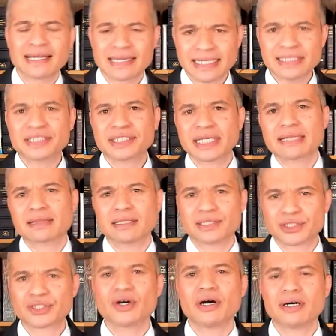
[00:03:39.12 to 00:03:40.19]
Let's set the
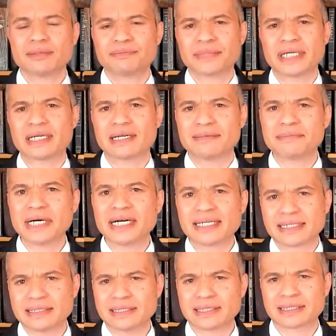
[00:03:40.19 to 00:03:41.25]
psalm in our
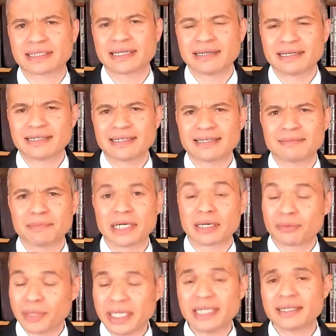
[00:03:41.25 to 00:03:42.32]
minds by
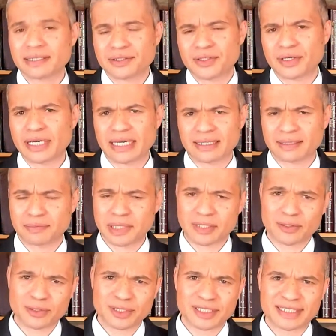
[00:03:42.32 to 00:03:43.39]
reading it together,
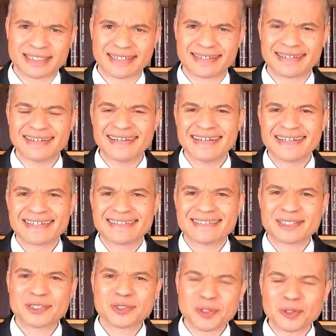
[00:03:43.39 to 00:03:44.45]
because it's a
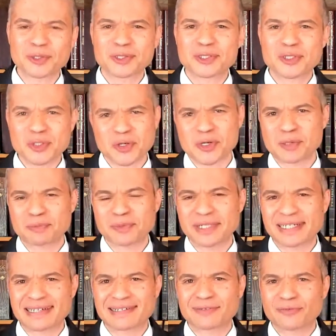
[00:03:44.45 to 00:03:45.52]
short psalm.
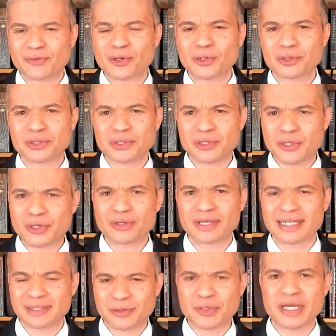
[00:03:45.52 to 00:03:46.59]
We can afford to do
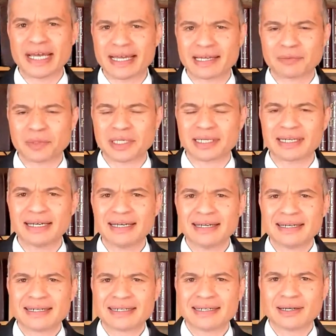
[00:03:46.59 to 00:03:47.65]
that today. We
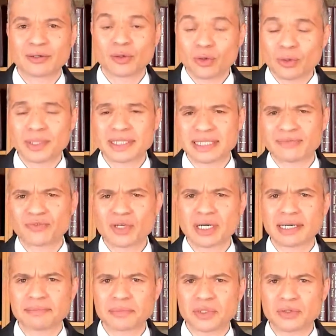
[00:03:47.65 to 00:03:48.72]
don't always have
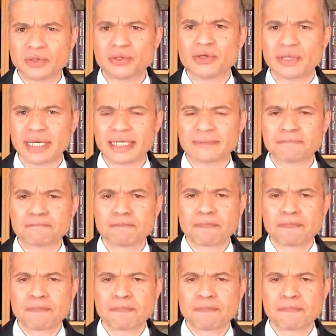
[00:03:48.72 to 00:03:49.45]
time to do that.